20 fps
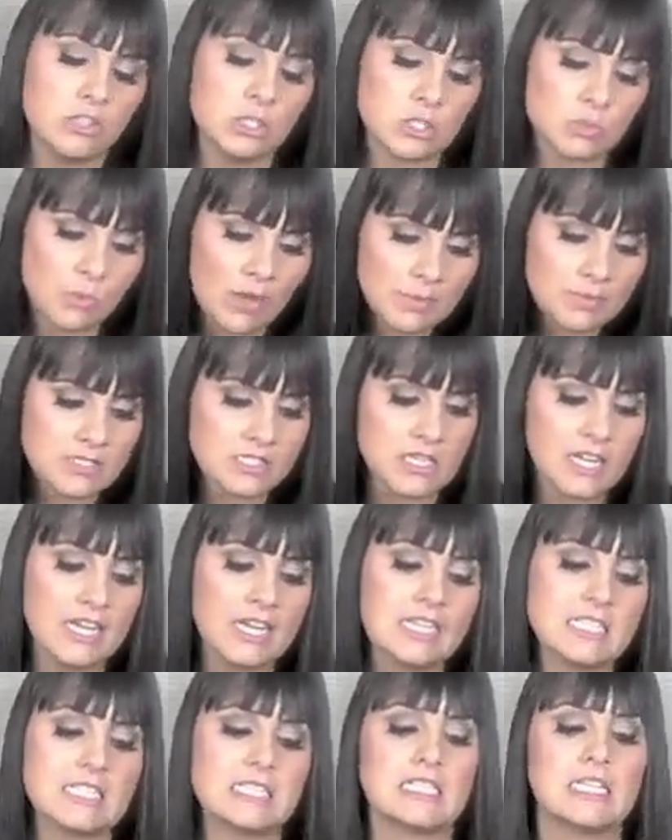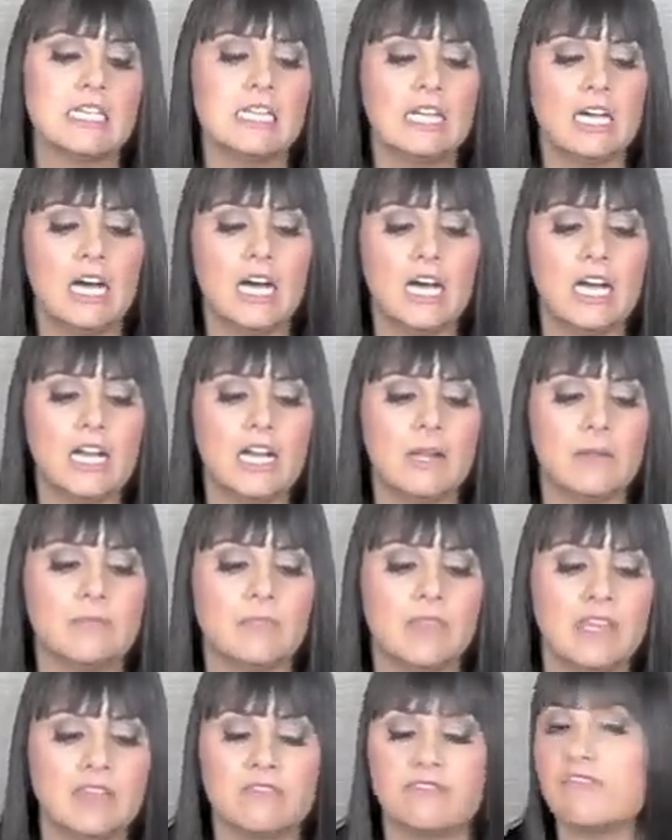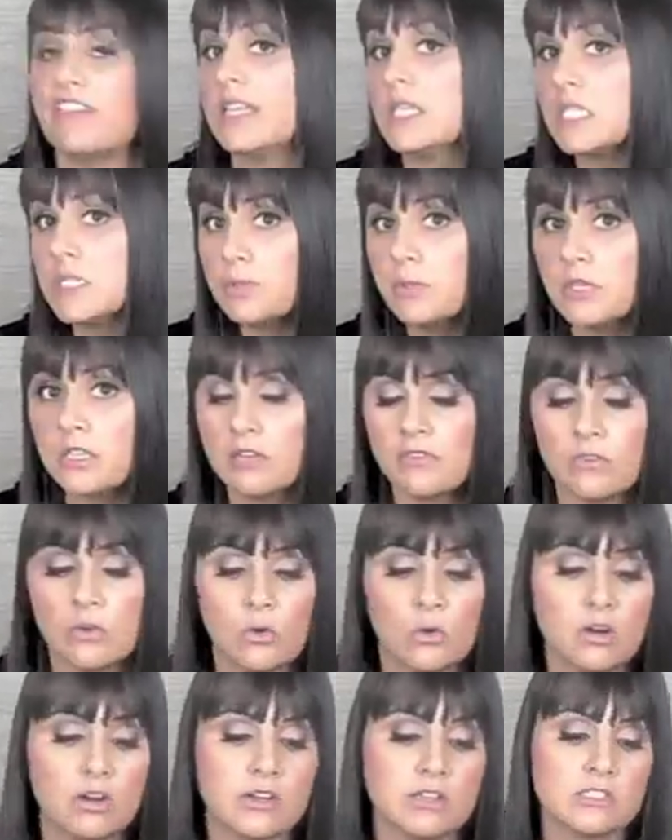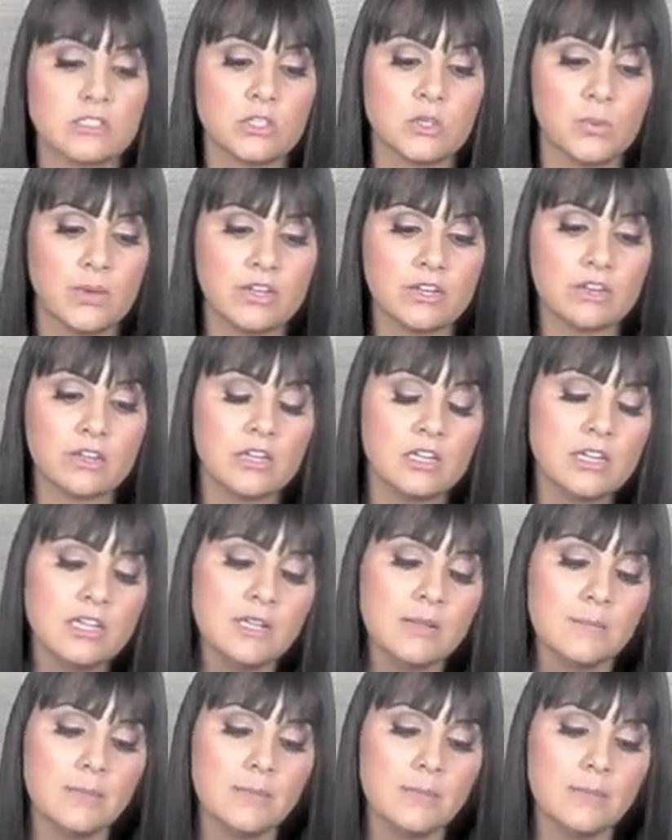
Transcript: There's websites um, and Facebook, of course, Twitter,